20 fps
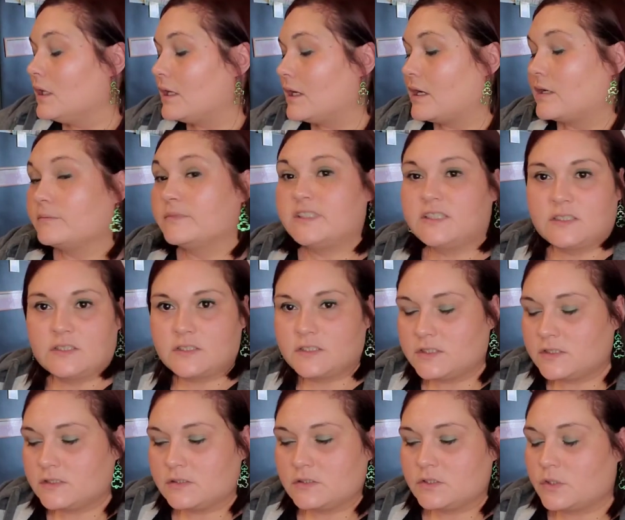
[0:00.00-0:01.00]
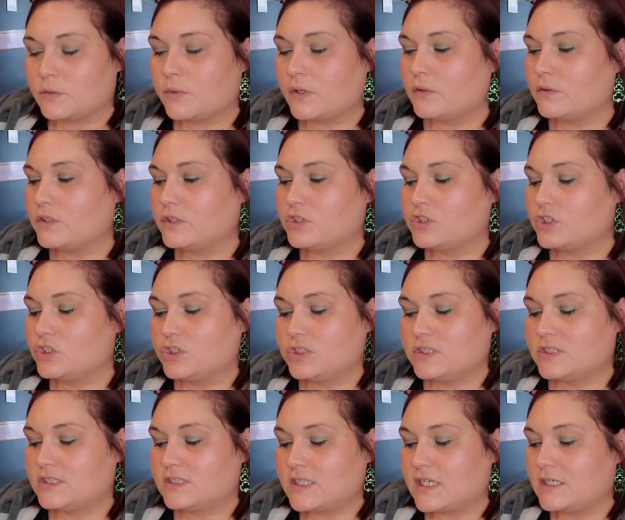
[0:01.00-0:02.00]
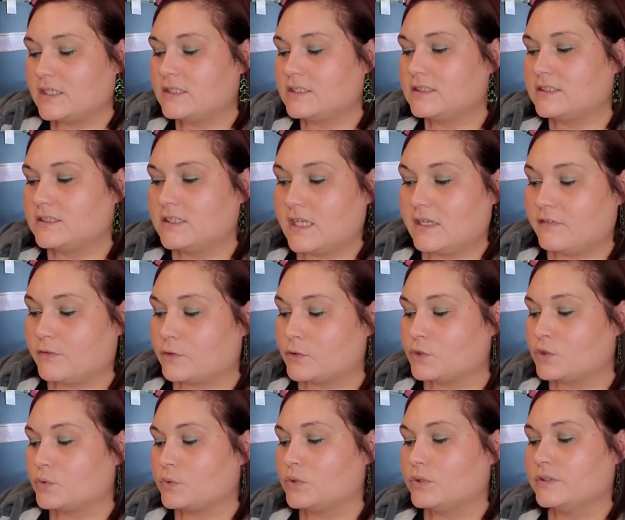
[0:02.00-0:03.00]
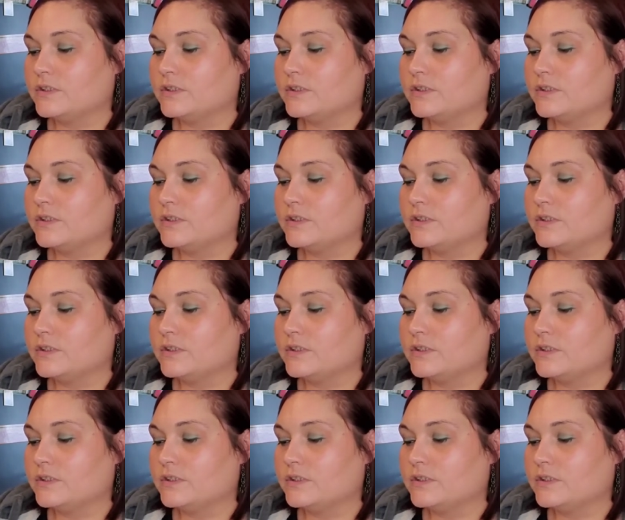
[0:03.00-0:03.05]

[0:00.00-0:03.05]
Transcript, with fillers: Um, since Corona, she just decided to stay virtual